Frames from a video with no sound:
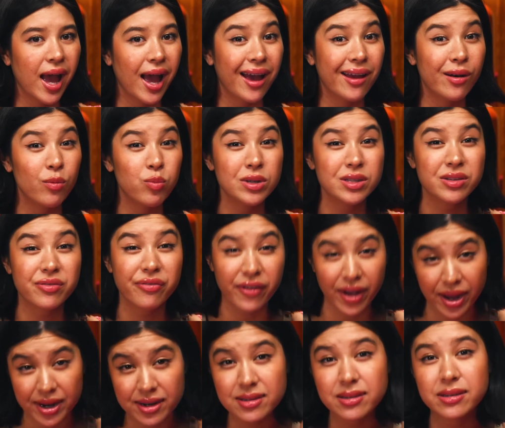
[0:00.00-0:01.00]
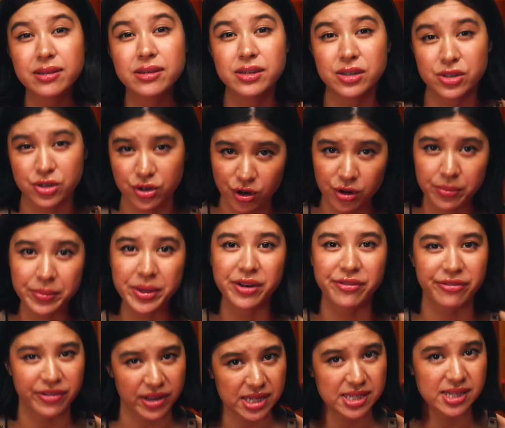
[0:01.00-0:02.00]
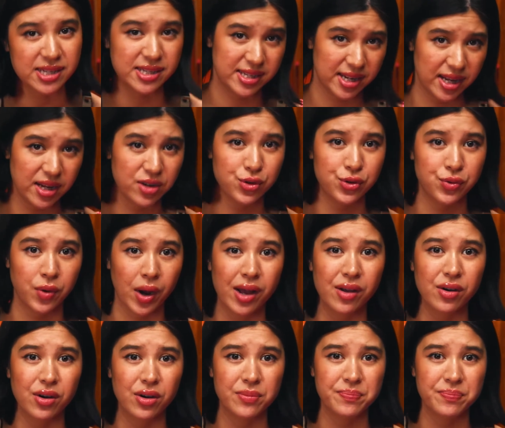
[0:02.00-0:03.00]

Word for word: Ed was finally determined fit to stand trial.